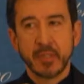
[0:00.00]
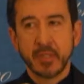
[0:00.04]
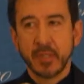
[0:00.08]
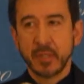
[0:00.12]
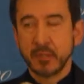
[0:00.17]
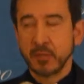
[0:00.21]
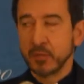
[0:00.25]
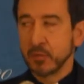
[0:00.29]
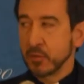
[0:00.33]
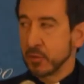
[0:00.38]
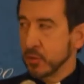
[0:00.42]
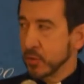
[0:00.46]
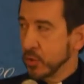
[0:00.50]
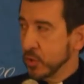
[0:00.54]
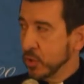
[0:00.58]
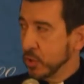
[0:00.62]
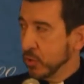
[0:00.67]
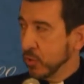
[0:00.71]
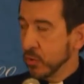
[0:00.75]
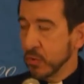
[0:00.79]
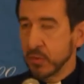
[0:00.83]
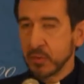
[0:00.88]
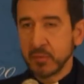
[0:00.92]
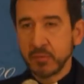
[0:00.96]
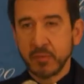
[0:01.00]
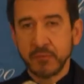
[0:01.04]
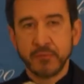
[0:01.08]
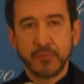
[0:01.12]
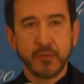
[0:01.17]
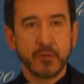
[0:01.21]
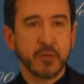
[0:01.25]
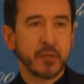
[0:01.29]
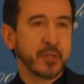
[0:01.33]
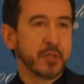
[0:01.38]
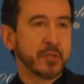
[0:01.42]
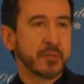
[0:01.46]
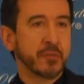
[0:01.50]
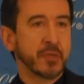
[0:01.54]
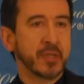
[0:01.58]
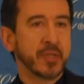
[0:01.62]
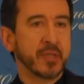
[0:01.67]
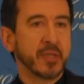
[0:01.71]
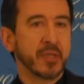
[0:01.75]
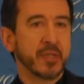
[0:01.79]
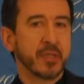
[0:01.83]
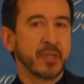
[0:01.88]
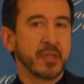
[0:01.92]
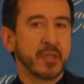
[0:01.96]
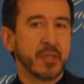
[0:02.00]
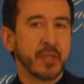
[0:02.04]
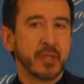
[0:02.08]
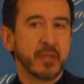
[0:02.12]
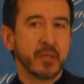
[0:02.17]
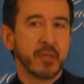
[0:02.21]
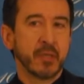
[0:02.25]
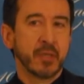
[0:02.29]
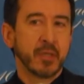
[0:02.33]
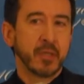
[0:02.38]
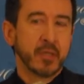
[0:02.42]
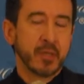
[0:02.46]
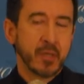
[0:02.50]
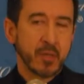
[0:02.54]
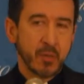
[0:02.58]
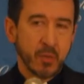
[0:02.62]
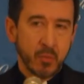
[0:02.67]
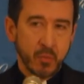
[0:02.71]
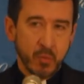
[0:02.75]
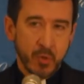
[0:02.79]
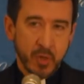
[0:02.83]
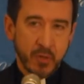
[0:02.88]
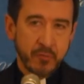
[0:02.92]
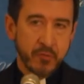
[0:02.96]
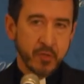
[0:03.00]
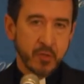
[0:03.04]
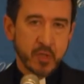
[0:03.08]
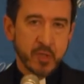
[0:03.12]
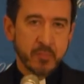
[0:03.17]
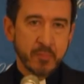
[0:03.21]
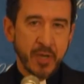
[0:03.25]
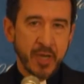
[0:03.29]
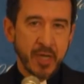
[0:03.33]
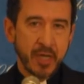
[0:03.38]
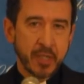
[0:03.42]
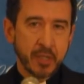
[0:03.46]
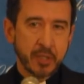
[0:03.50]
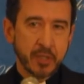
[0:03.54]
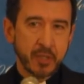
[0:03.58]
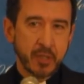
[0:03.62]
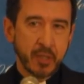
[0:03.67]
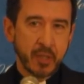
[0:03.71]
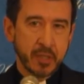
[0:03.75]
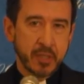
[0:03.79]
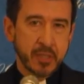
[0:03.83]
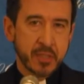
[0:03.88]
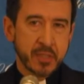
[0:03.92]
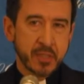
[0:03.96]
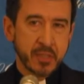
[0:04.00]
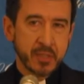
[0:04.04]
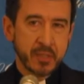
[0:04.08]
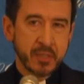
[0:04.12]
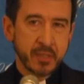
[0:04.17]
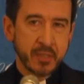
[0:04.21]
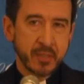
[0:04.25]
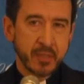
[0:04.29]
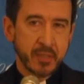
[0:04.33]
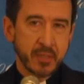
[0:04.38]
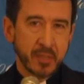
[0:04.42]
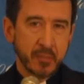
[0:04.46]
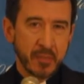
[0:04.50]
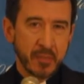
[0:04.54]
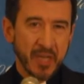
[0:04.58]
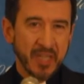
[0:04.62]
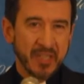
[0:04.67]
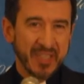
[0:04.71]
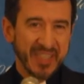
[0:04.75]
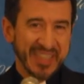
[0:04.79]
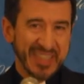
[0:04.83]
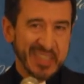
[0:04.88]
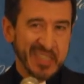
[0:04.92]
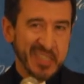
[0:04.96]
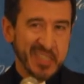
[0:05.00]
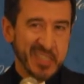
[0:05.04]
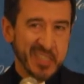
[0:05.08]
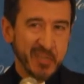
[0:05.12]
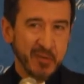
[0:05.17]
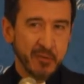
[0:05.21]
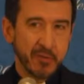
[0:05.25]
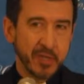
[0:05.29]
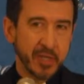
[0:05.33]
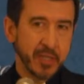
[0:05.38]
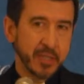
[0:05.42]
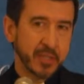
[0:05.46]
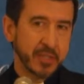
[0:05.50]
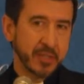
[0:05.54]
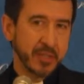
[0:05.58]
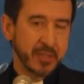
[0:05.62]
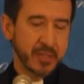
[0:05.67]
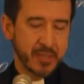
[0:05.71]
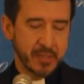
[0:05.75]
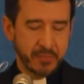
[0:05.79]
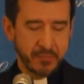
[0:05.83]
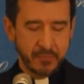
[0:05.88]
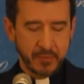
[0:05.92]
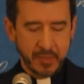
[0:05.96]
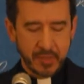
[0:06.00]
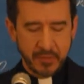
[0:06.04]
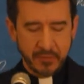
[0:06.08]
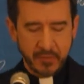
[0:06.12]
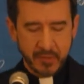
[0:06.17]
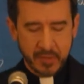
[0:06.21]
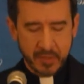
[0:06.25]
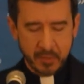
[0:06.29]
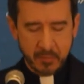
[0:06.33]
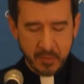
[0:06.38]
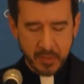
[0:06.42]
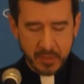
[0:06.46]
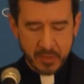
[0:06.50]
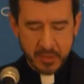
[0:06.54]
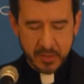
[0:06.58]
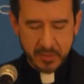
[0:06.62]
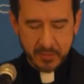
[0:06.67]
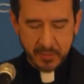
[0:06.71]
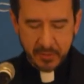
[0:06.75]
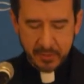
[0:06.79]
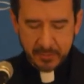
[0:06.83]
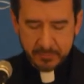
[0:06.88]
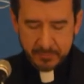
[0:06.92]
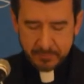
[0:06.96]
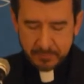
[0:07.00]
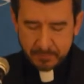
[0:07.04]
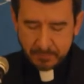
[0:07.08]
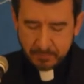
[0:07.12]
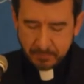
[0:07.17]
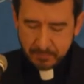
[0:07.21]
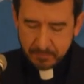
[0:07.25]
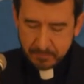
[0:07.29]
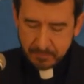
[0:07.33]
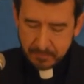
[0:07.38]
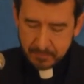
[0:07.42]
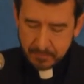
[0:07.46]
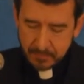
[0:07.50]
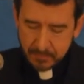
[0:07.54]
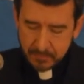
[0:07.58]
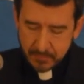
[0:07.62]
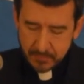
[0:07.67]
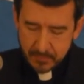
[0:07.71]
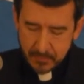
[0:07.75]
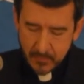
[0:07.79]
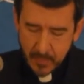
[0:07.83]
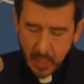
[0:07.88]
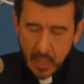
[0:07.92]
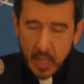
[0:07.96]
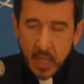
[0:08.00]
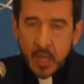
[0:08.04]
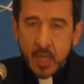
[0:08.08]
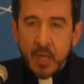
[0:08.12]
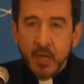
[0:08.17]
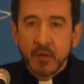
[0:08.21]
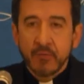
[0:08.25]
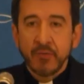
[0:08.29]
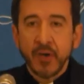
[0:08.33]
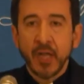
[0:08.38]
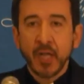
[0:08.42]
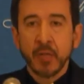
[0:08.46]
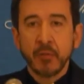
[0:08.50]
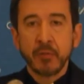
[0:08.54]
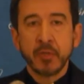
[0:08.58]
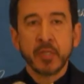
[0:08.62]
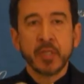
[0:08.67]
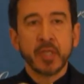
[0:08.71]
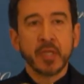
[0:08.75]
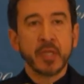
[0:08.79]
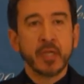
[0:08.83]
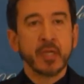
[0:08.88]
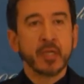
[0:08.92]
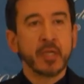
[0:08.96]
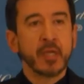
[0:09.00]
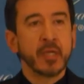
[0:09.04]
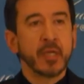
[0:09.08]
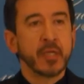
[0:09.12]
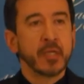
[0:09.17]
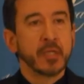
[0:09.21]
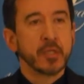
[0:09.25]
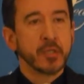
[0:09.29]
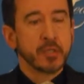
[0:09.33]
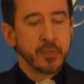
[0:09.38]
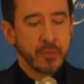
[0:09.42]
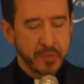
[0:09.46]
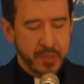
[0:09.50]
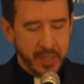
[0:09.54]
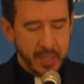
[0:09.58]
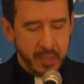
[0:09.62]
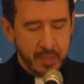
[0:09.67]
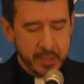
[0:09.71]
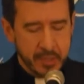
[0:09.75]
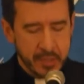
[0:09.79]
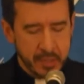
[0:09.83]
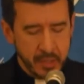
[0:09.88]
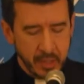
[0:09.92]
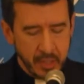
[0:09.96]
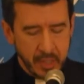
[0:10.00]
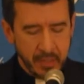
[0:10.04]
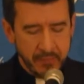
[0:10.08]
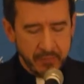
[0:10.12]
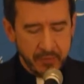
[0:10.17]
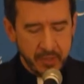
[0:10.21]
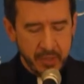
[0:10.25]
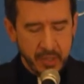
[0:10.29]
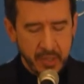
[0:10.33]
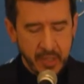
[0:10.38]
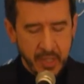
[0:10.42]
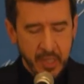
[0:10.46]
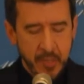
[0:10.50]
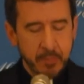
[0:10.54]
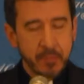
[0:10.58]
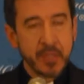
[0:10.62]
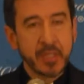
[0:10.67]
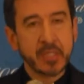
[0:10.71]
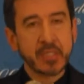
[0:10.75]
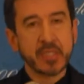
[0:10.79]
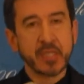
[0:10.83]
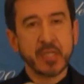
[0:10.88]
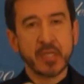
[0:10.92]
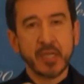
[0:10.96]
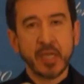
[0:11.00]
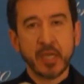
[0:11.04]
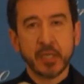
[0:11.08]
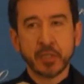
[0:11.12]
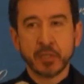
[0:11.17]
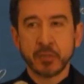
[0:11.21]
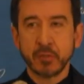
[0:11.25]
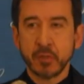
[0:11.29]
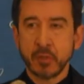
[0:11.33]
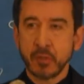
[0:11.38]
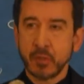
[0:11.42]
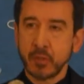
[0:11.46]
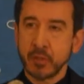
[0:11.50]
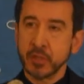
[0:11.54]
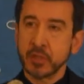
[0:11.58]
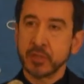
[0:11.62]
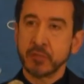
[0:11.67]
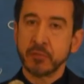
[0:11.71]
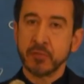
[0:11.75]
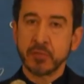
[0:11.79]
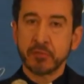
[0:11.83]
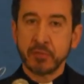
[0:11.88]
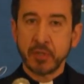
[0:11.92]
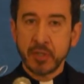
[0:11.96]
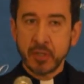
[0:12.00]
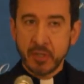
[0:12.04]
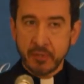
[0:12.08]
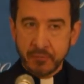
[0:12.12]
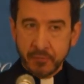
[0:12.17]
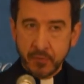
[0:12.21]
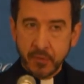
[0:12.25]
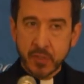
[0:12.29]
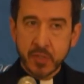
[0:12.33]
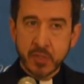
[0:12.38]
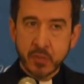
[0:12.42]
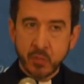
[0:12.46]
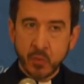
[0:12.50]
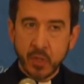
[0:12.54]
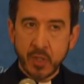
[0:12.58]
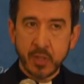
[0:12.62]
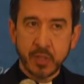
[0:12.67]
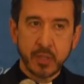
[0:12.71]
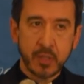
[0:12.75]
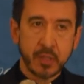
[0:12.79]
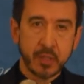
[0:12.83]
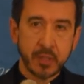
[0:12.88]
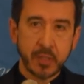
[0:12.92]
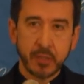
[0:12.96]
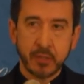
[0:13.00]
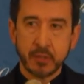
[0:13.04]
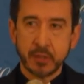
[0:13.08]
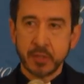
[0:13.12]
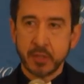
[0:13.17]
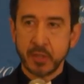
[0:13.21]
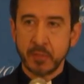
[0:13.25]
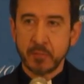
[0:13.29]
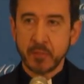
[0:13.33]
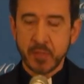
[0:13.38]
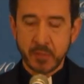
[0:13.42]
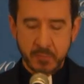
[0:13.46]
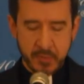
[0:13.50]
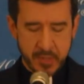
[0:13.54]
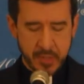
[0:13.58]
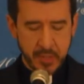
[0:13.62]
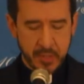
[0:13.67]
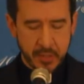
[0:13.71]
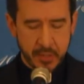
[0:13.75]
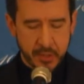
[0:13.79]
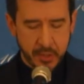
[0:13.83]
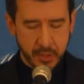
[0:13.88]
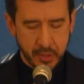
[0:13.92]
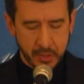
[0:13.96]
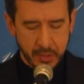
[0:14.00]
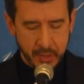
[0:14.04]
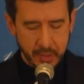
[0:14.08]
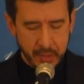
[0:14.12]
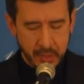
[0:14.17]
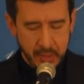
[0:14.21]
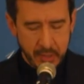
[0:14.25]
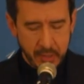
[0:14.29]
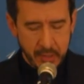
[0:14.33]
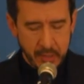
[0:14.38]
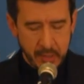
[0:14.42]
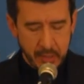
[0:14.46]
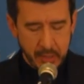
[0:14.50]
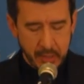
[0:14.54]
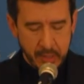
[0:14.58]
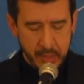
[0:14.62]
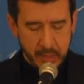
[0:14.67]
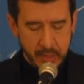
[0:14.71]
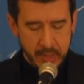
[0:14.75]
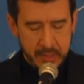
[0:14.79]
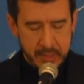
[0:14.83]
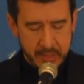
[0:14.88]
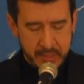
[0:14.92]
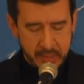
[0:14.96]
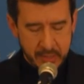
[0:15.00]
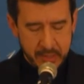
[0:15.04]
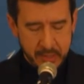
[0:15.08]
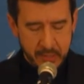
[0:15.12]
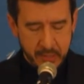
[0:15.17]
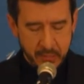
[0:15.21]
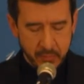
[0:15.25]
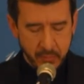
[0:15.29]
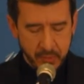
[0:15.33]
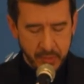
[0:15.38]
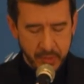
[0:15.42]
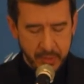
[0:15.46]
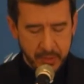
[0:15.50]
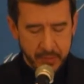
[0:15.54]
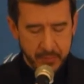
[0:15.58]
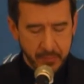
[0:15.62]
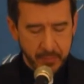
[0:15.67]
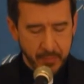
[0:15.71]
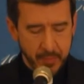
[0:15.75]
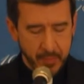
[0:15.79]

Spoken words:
And George referred to it in one of those pie charts about the considerations of leaving the ministry. Following the 2011 APC National Clergy Retreat, the first one that leadership substantially assisted with,